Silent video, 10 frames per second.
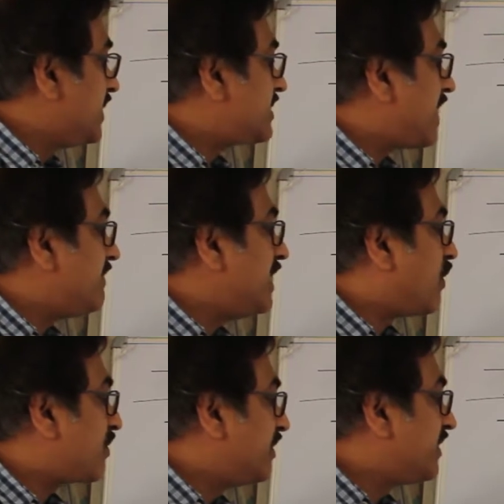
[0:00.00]
is traveling
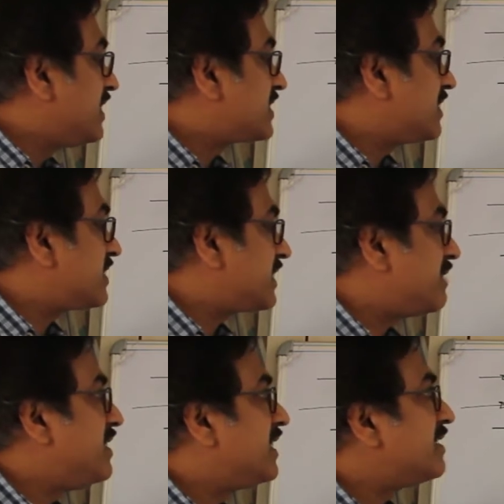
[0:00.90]
horizontal distance
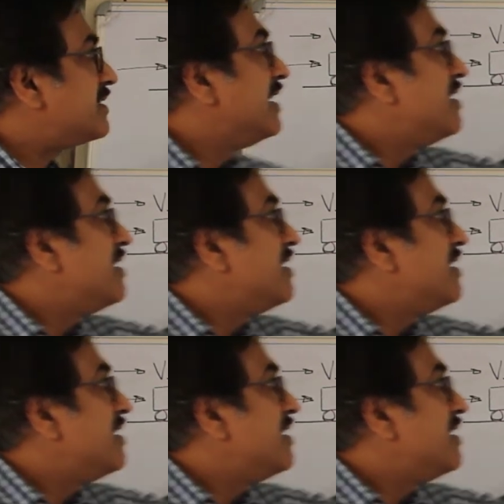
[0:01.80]
10 meters,